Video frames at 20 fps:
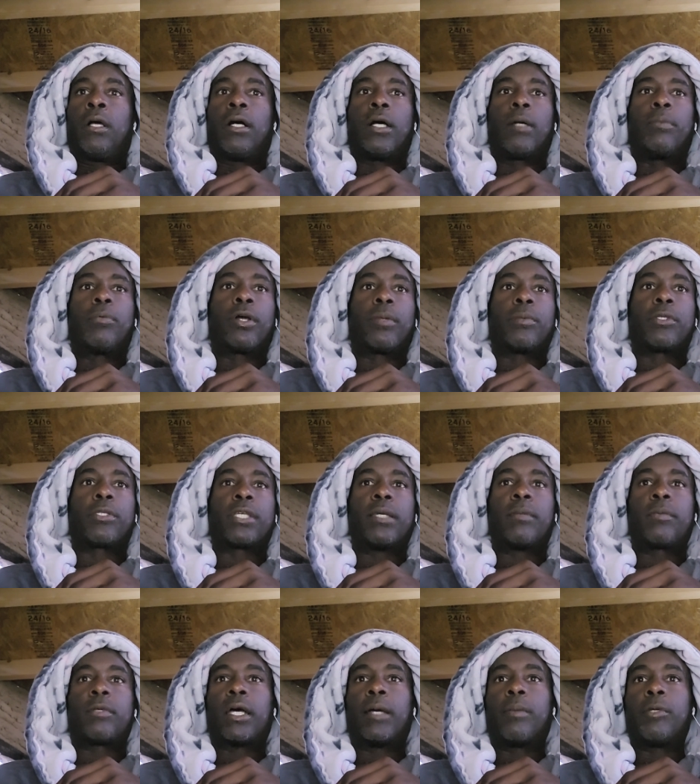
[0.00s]
I brought the
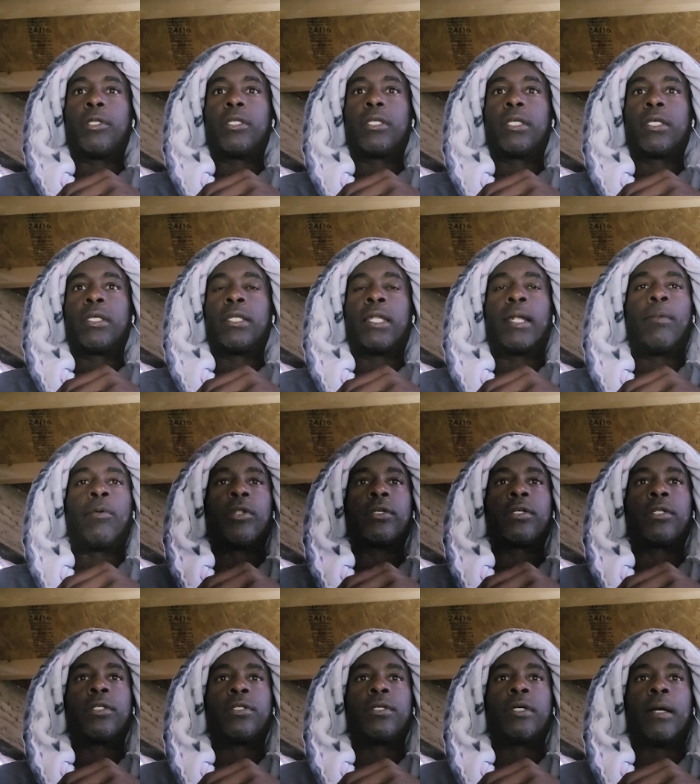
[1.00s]
same comment again, and I'm
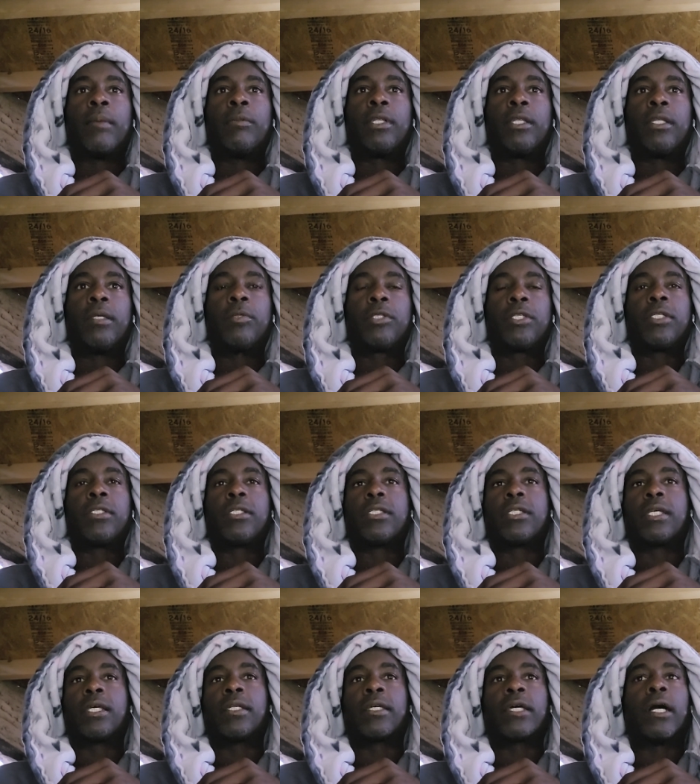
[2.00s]
going to limit these to
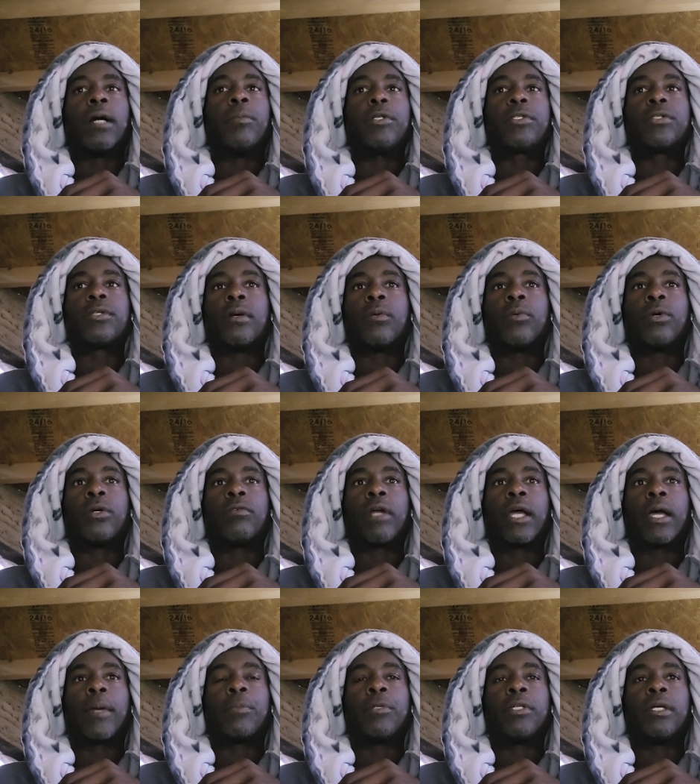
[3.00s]
10 comments, so we're
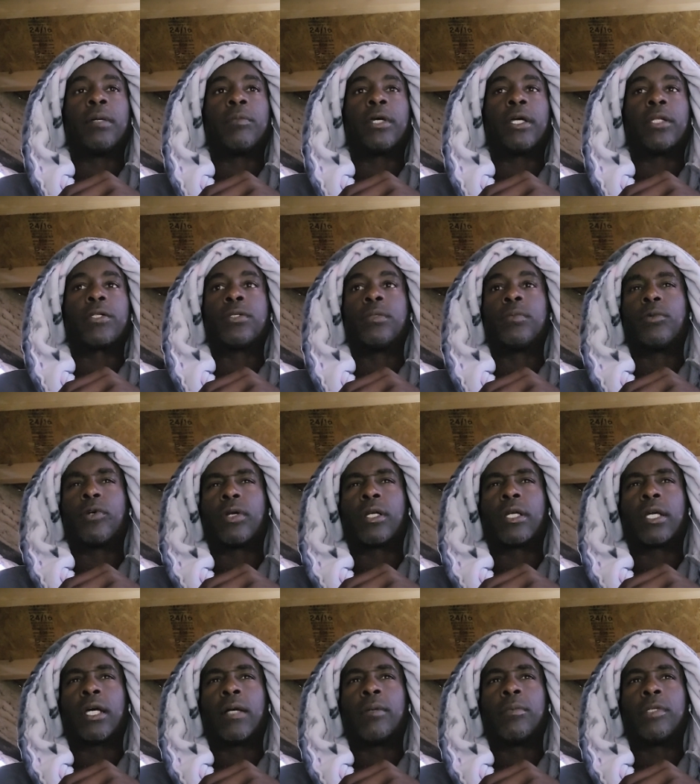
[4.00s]
wrapping it up. Got 2 more
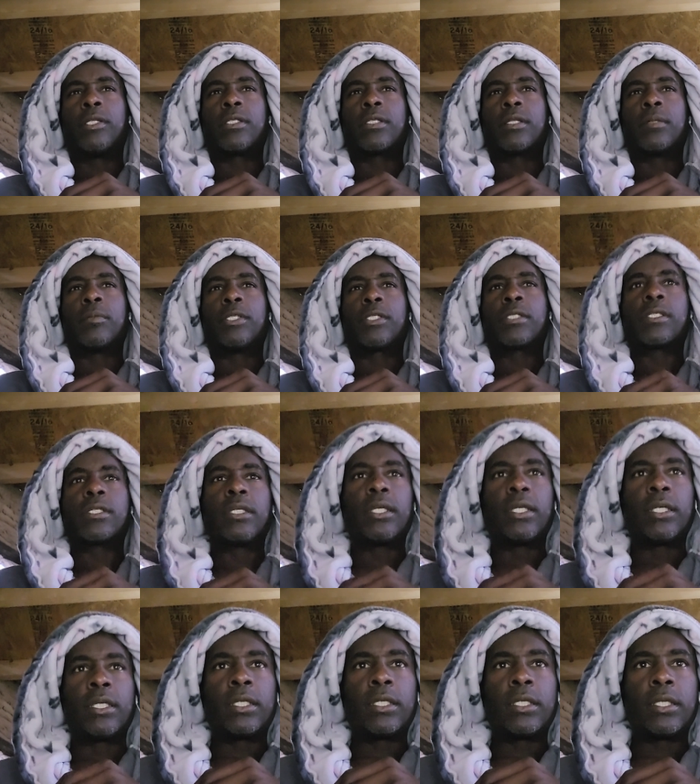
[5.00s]
comments. Let me
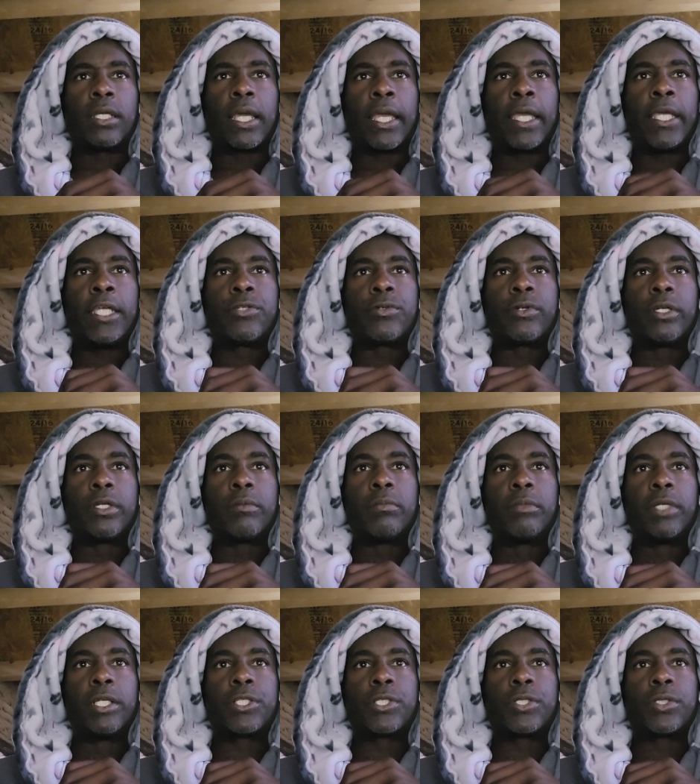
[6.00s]
see.
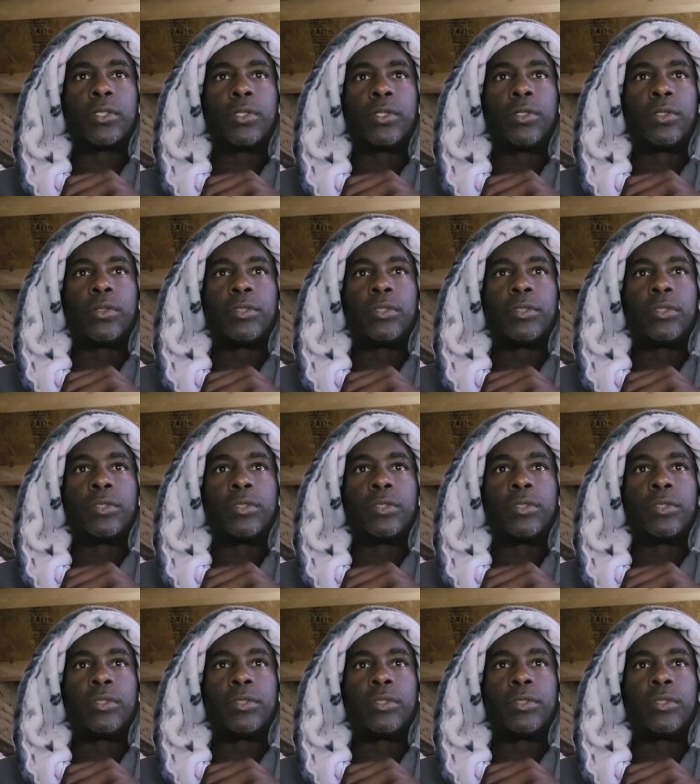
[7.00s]
Adrian Mitchell